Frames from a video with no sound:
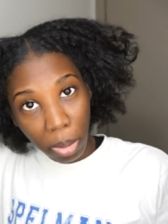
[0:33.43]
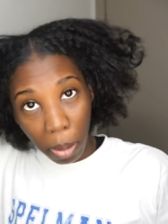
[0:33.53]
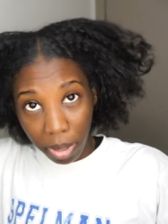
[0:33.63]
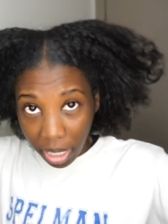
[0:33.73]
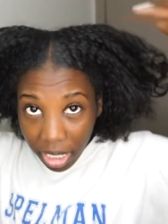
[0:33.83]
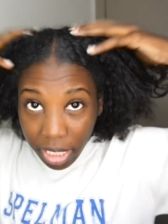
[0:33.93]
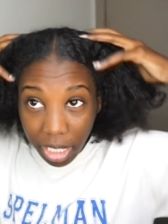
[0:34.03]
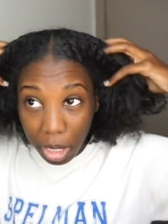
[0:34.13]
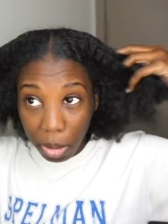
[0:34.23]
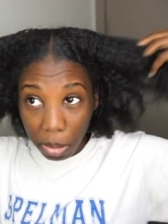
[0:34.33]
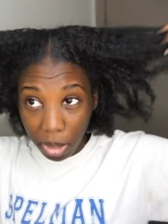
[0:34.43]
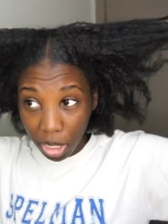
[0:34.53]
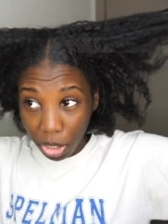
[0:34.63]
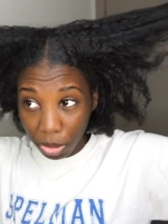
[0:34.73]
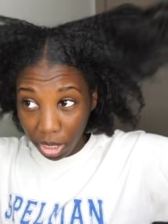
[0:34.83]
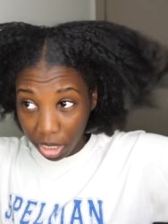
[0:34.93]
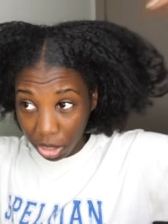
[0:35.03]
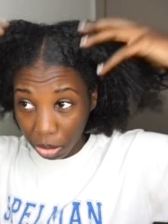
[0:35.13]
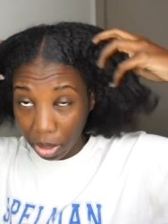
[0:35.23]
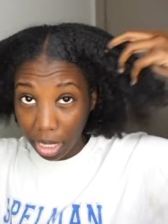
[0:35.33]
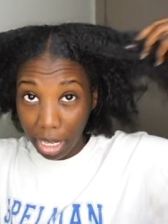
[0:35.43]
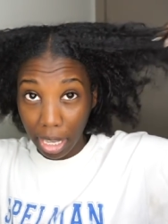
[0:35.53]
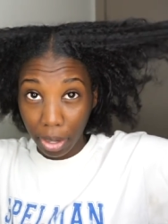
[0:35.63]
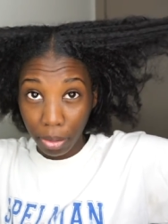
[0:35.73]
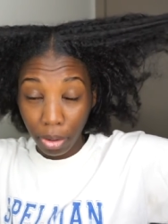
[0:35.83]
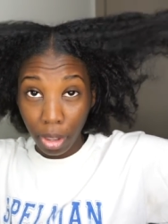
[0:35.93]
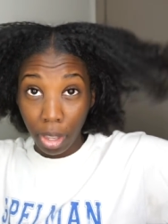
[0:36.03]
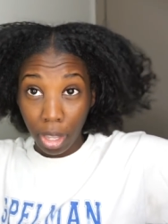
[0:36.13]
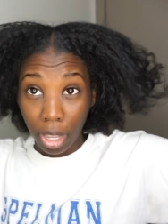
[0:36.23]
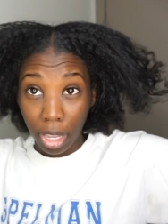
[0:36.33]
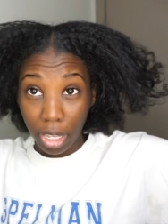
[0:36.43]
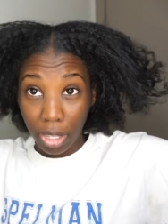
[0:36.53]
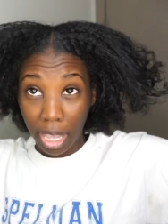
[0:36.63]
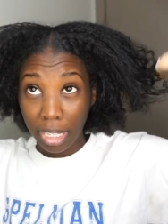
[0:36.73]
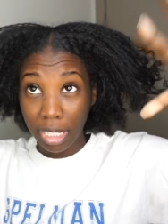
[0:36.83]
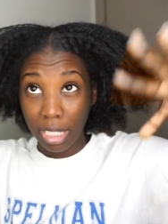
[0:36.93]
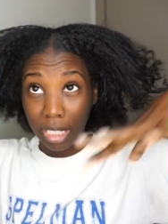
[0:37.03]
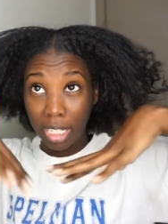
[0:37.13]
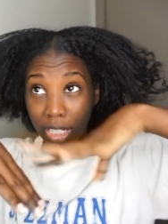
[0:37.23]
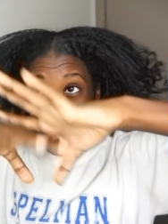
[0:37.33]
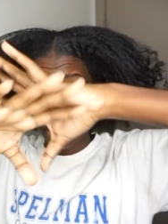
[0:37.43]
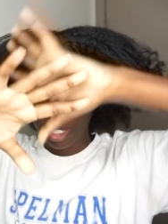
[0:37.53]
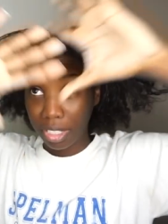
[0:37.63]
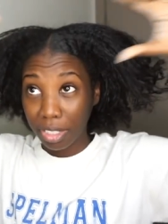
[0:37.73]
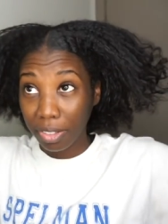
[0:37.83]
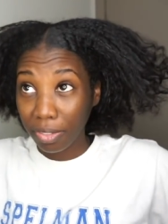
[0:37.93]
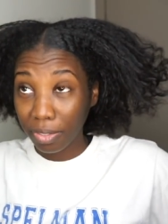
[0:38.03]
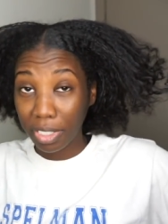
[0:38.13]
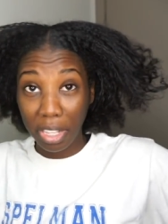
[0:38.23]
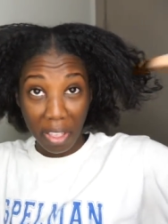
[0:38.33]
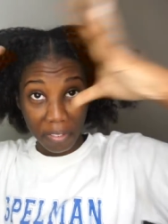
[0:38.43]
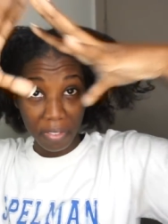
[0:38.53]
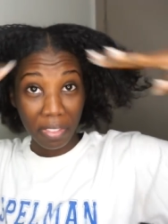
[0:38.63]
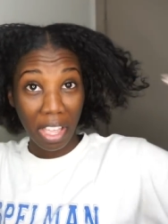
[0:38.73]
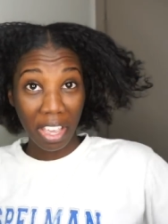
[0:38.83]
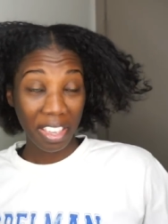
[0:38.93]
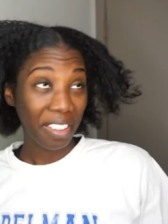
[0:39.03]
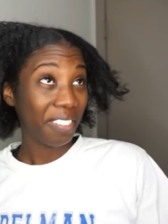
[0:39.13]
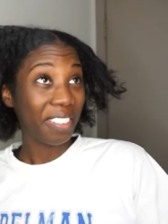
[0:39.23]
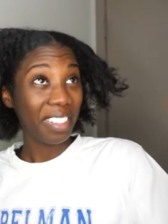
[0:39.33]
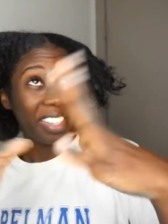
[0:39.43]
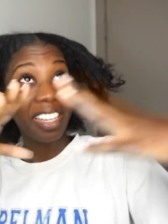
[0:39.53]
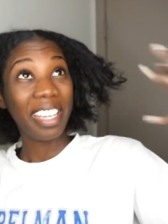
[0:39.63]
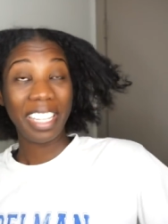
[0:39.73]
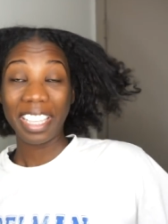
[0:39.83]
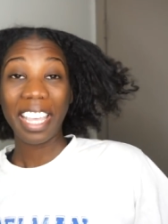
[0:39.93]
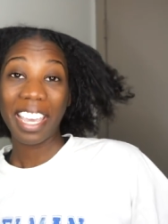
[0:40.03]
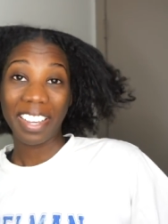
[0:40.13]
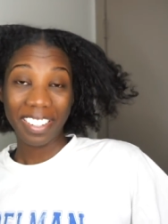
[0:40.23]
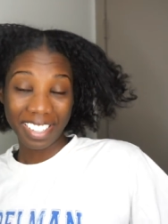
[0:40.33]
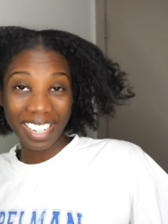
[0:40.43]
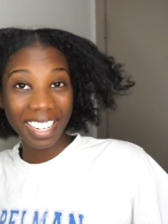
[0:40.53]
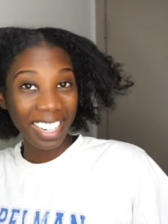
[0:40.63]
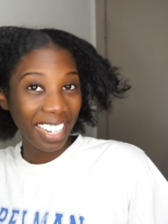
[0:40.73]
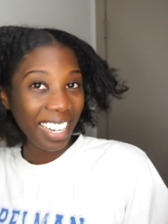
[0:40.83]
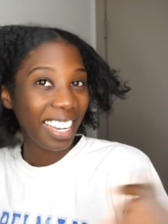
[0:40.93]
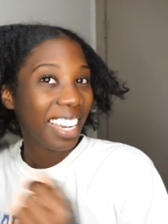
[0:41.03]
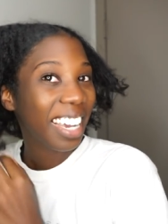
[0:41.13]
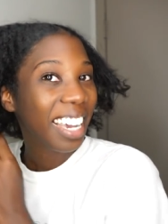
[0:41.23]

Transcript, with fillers: You probably can't see it, but me doing this right now, I can see just stuff flying in the air.